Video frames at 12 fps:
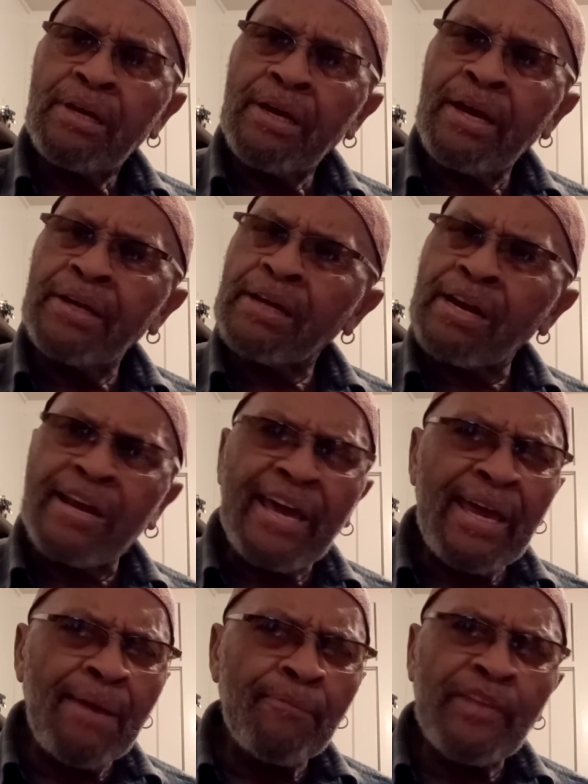and
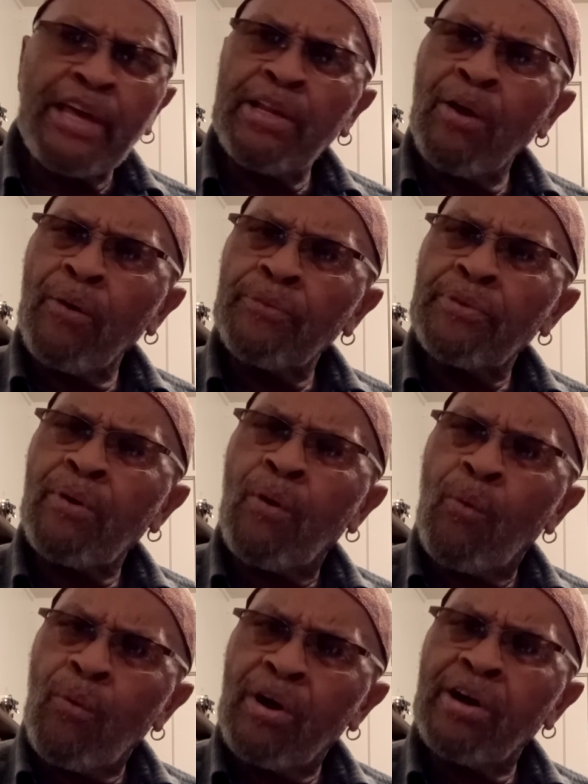claim they don't
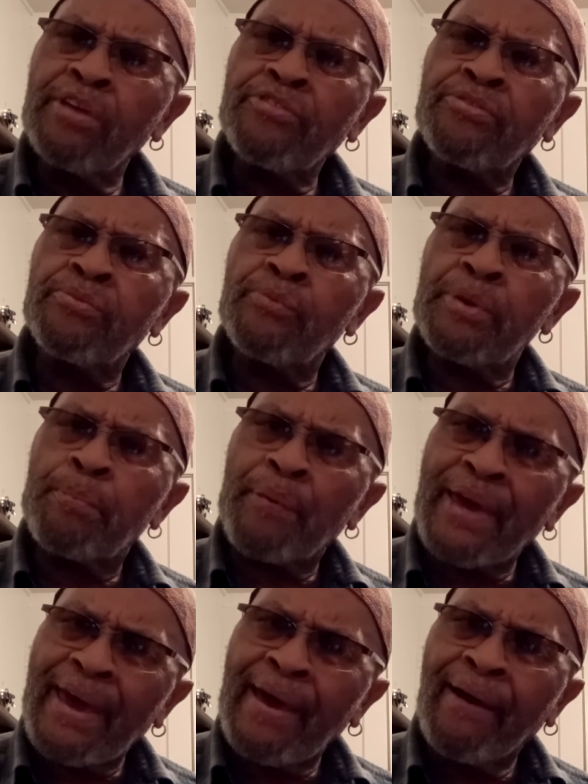owe us
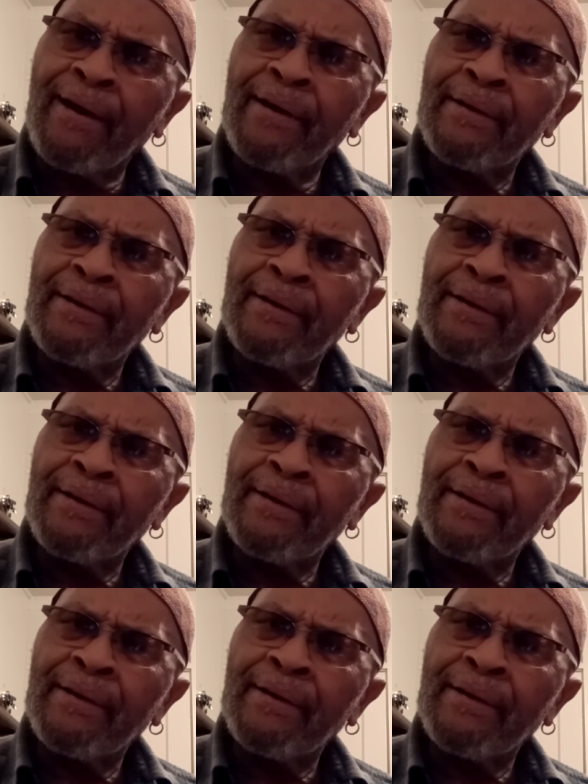repair,